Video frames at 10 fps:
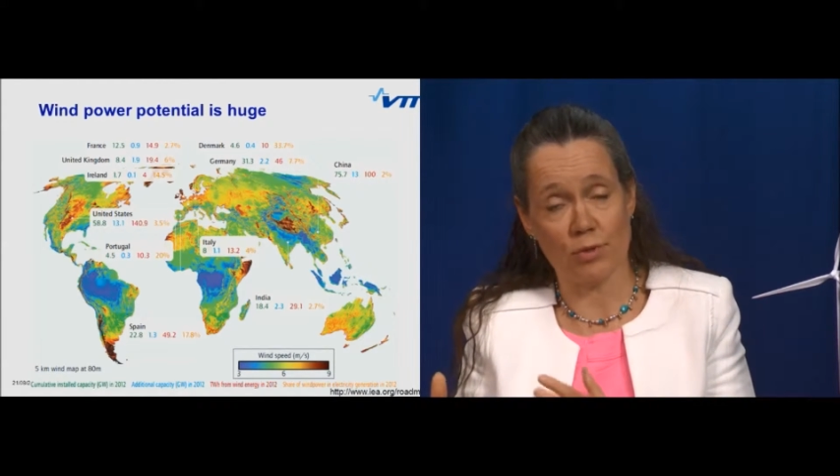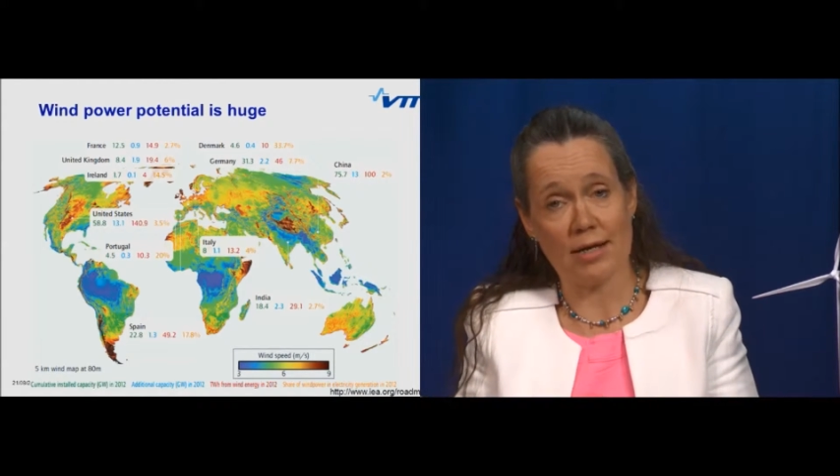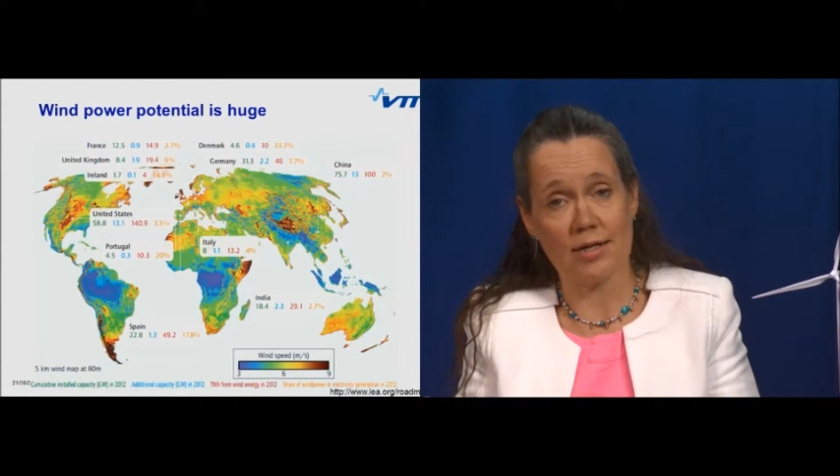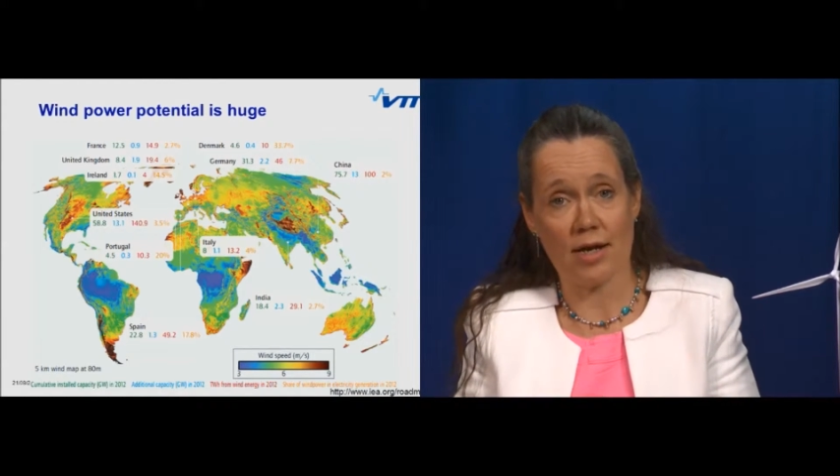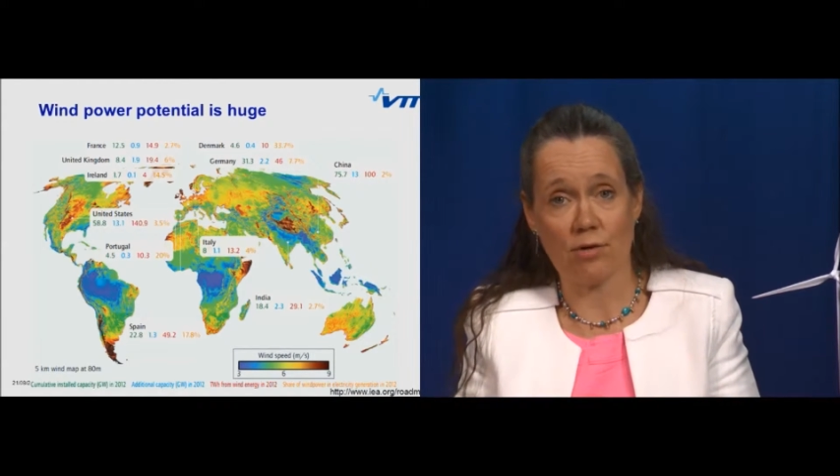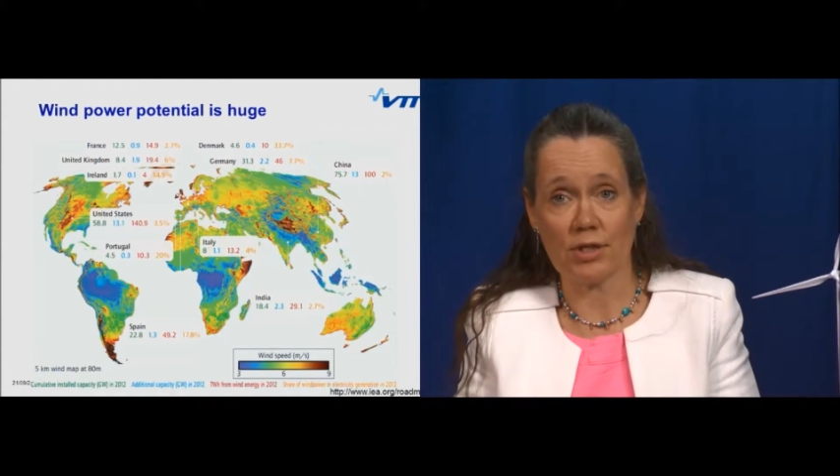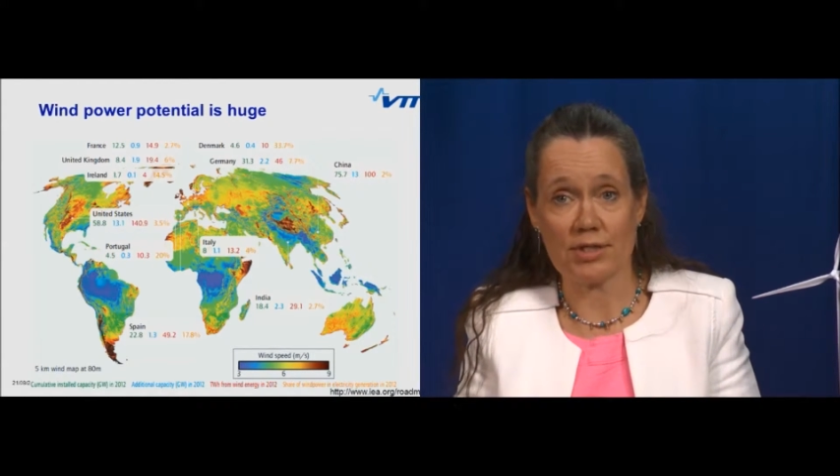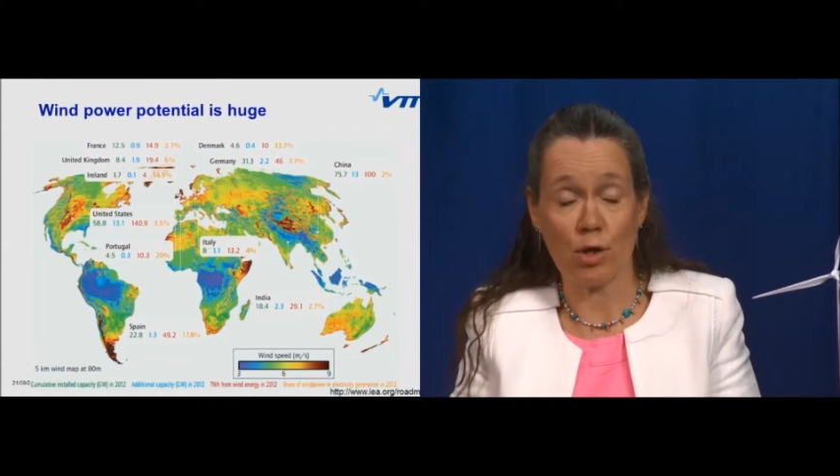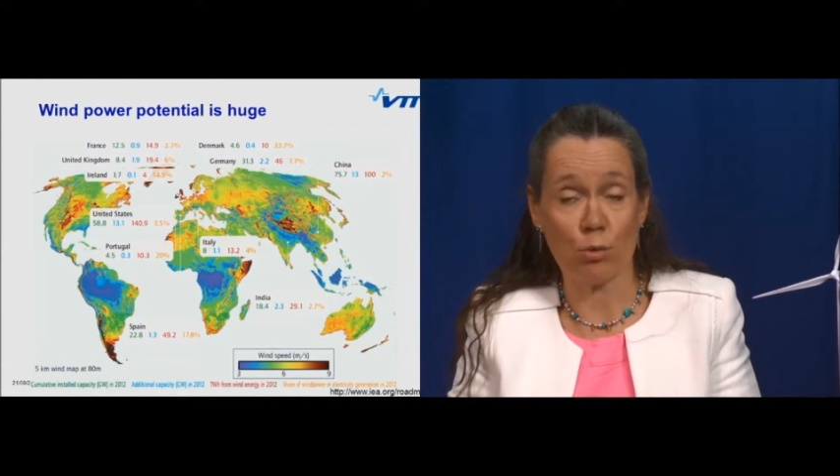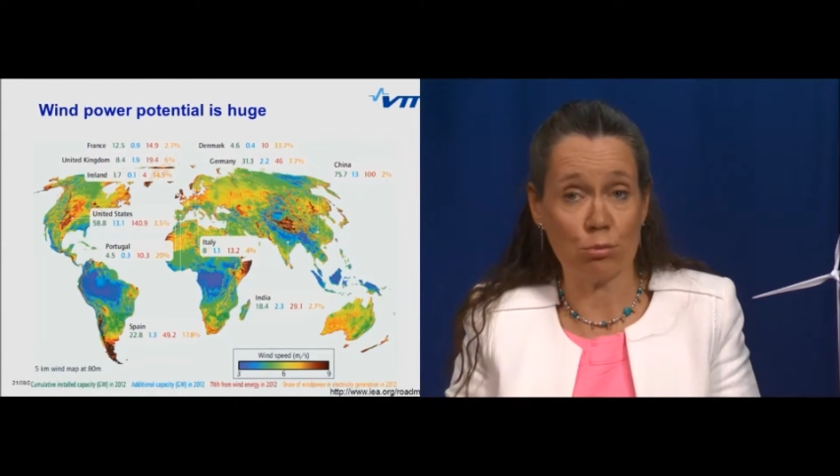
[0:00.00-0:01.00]
red
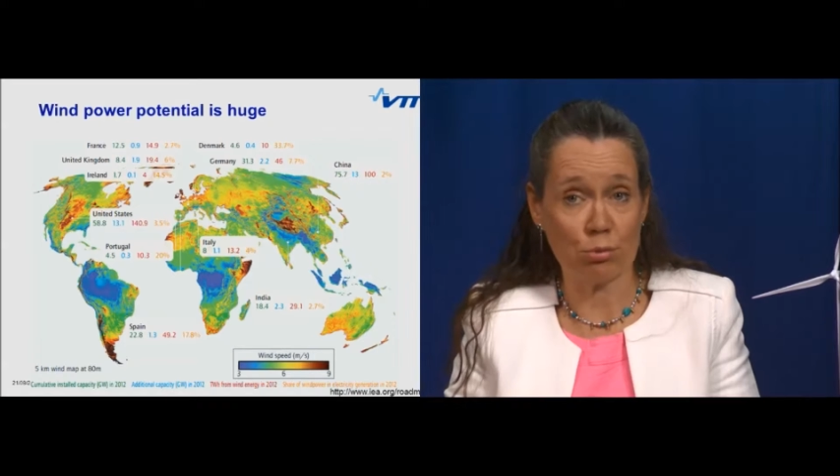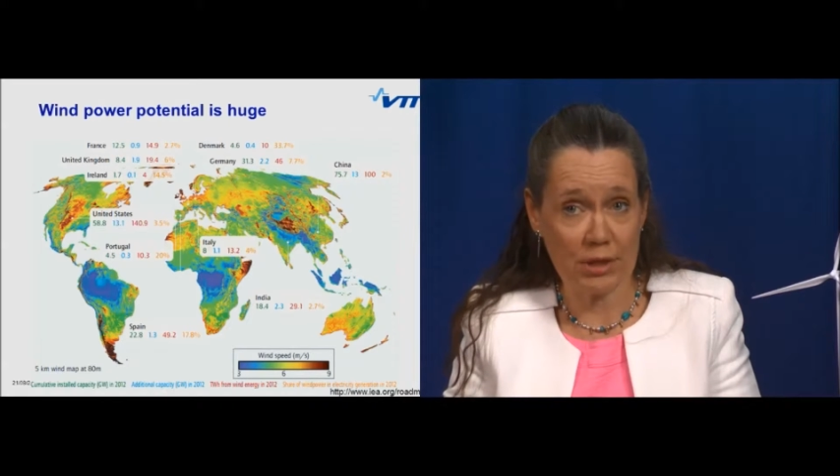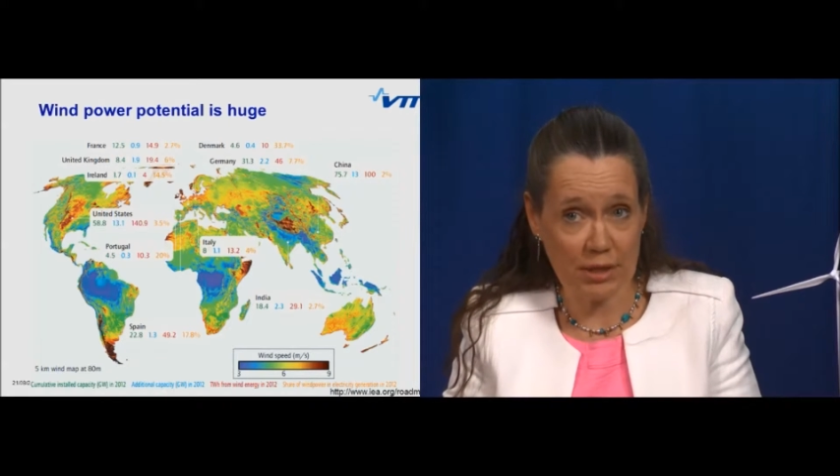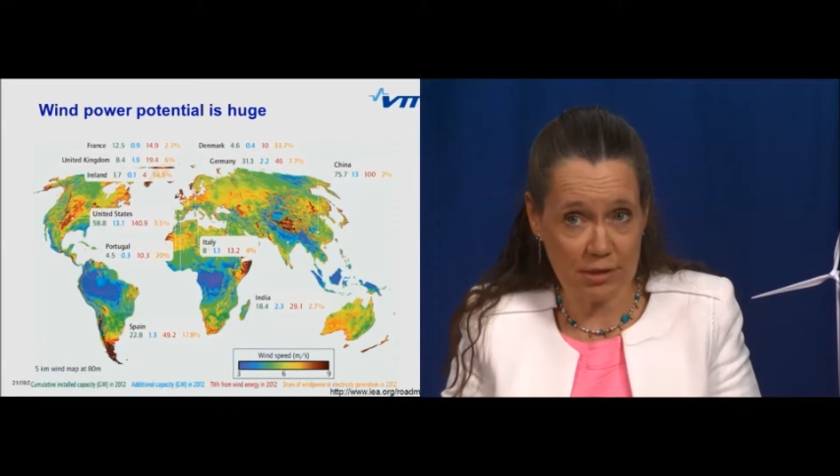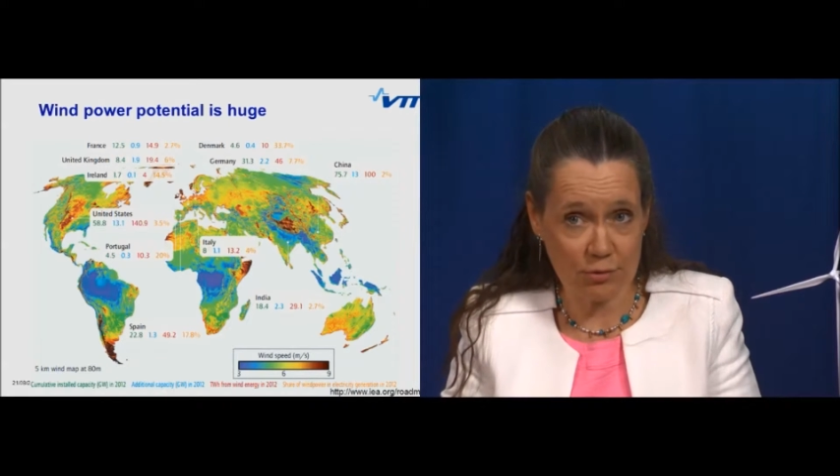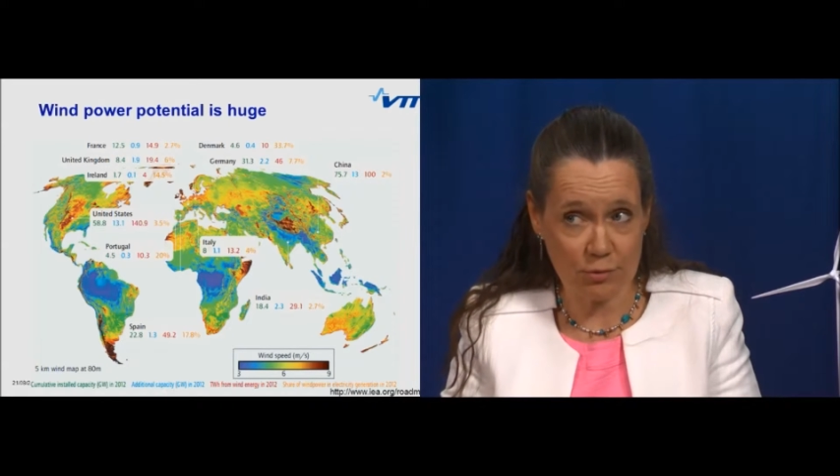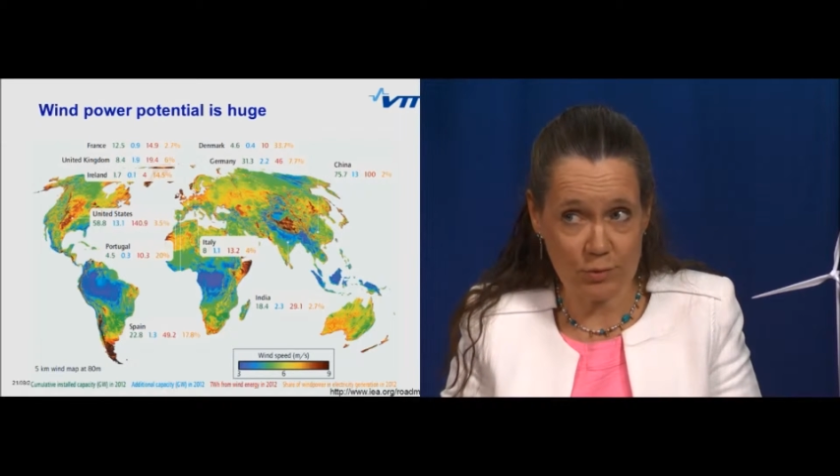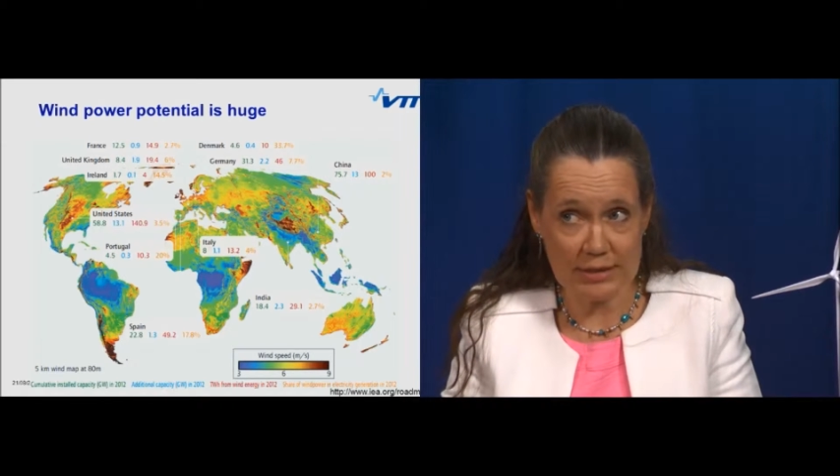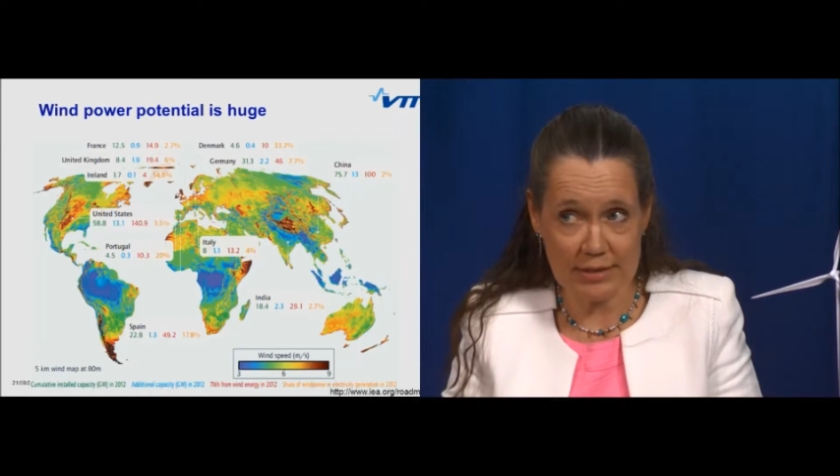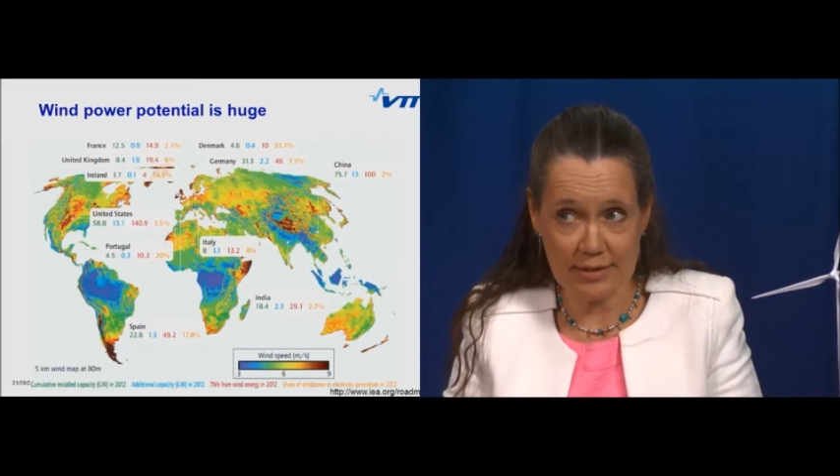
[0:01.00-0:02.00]
areas are really
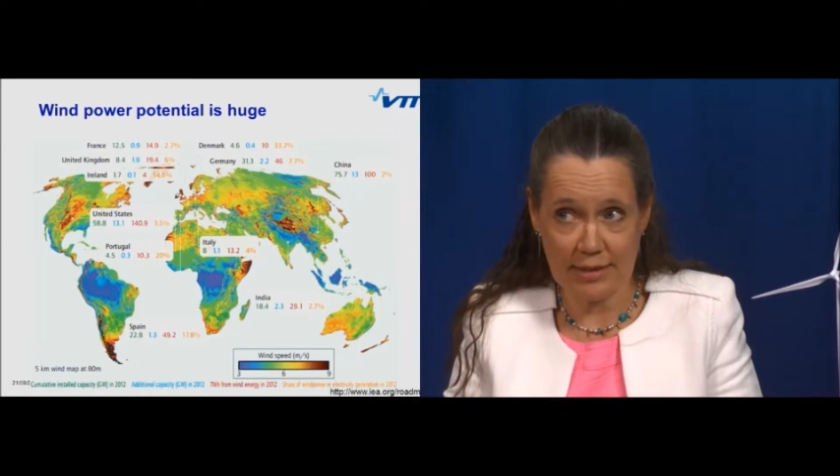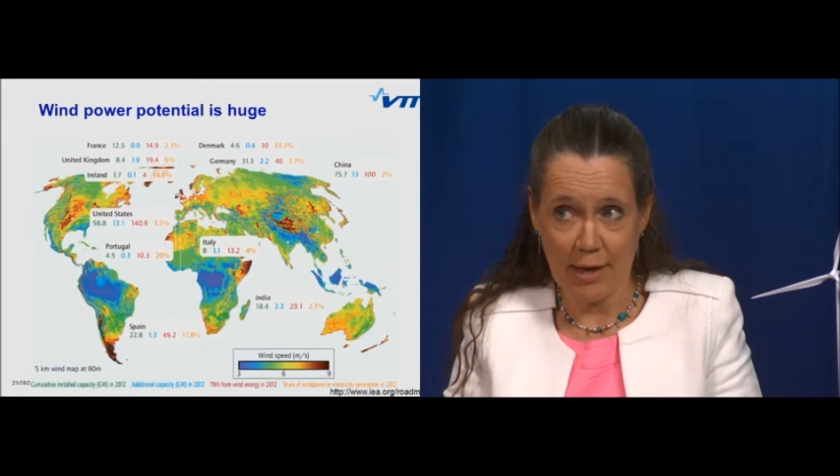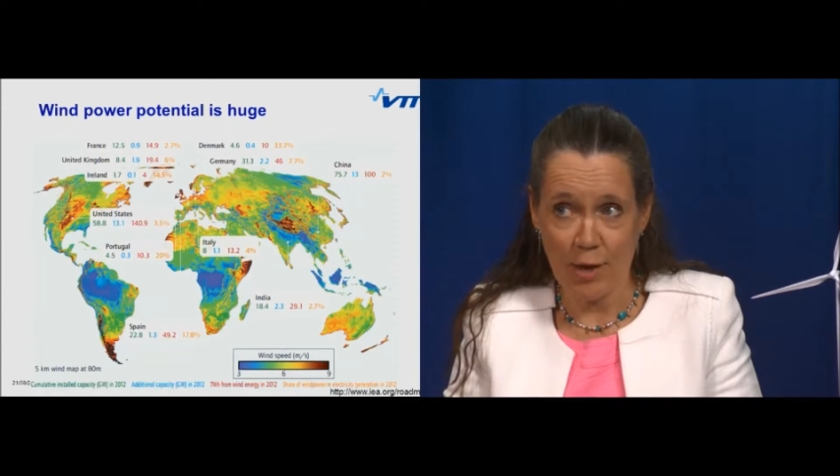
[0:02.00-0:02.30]
good ones.